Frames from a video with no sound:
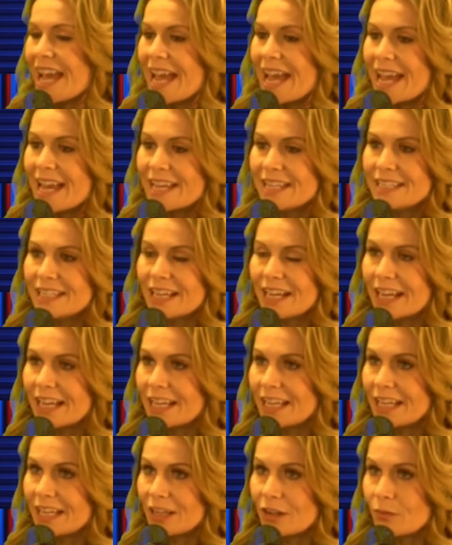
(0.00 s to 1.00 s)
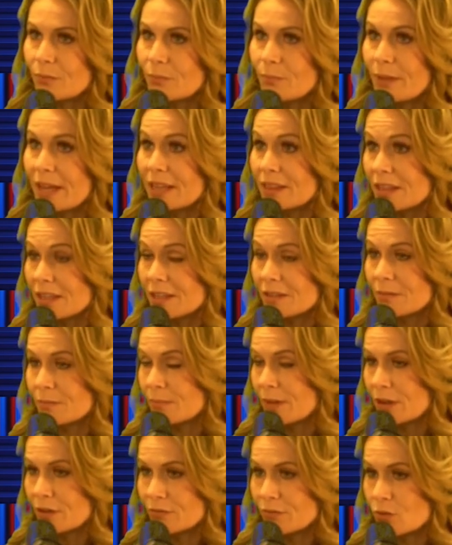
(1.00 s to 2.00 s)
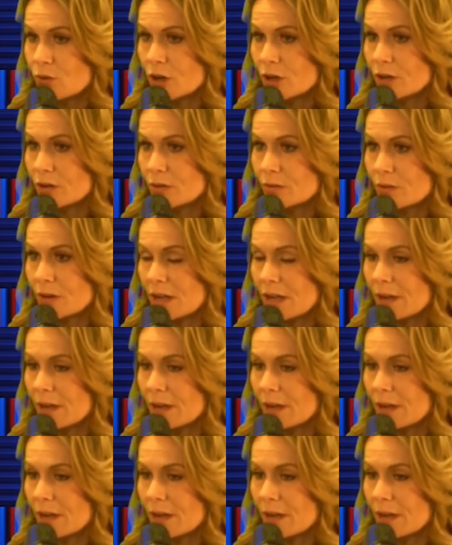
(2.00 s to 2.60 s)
And I made the metaphor